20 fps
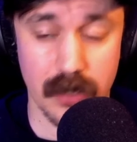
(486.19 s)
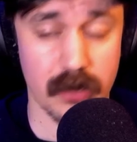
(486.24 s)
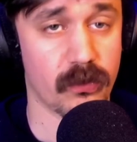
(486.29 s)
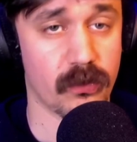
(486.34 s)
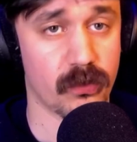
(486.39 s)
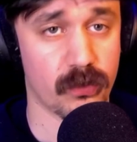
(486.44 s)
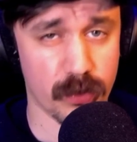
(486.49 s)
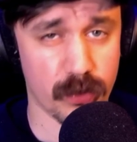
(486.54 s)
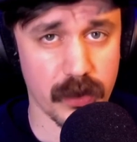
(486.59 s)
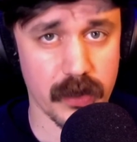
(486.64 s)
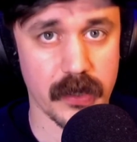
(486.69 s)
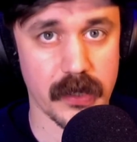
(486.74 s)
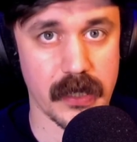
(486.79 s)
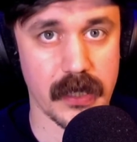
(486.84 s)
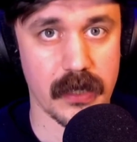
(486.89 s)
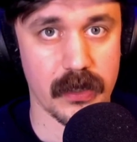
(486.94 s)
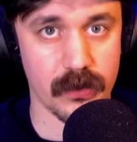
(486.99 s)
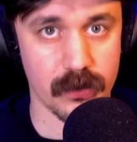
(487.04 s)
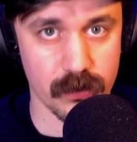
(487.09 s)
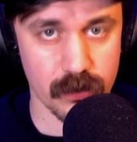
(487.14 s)
is
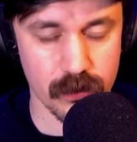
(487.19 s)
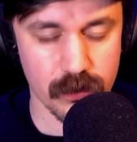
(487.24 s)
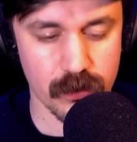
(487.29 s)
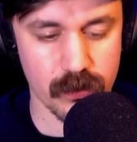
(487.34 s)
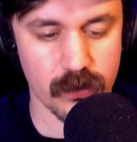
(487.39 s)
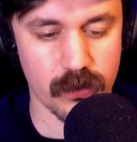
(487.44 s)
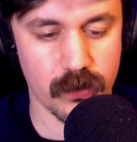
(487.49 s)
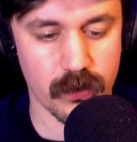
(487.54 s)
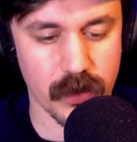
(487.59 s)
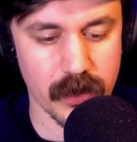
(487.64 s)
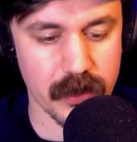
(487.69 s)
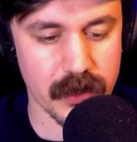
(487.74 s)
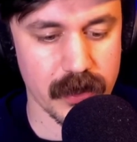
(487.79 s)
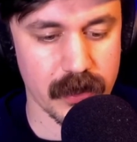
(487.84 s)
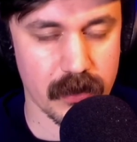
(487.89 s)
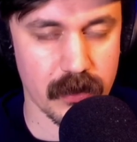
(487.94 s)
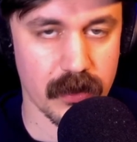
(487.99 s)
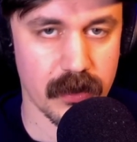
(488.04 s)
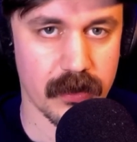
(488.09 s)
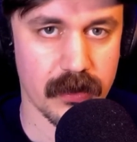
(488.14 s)
really, really
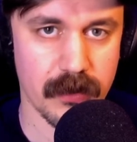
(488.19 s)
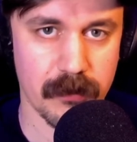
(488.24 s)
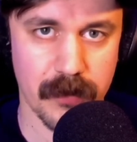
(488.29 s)
good.